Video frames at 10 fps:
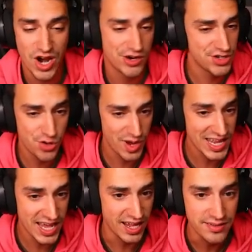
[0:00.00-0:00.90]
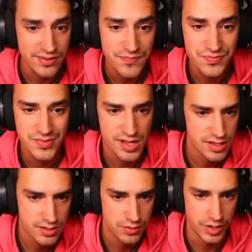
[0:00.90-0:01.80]
We are doing it.
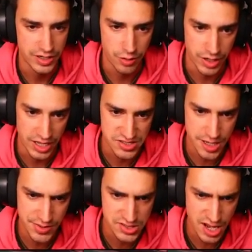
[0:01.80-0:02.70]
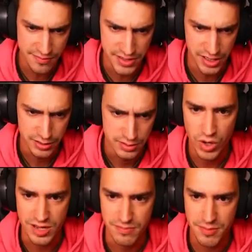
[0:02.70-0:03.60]
Wait, no we're not. Something's off here.
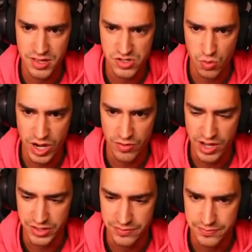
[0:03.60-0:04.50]
Wait, maybe there's a way around